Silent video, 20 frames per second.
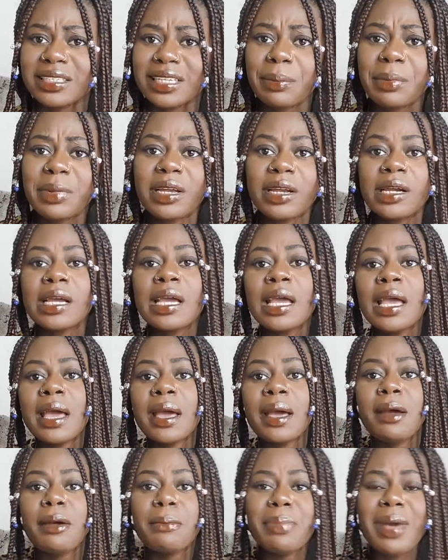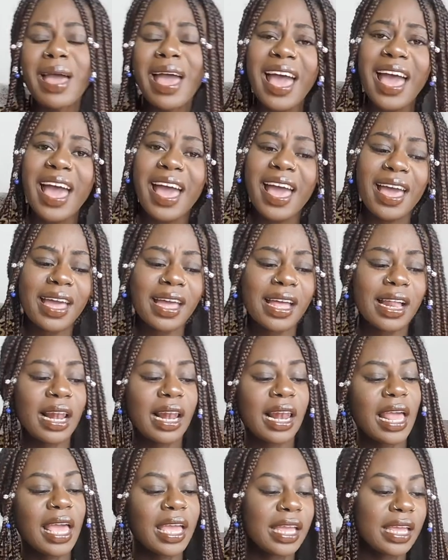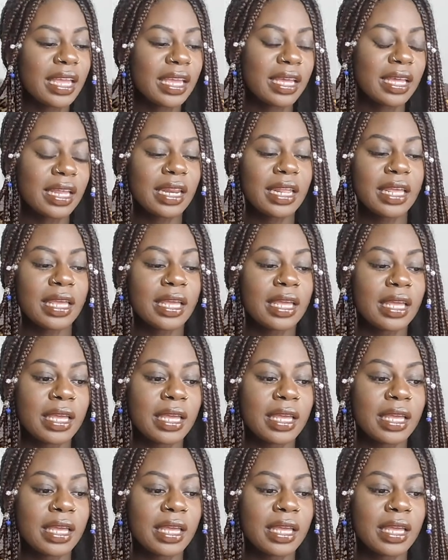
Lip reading: I'm hearing, bag lady.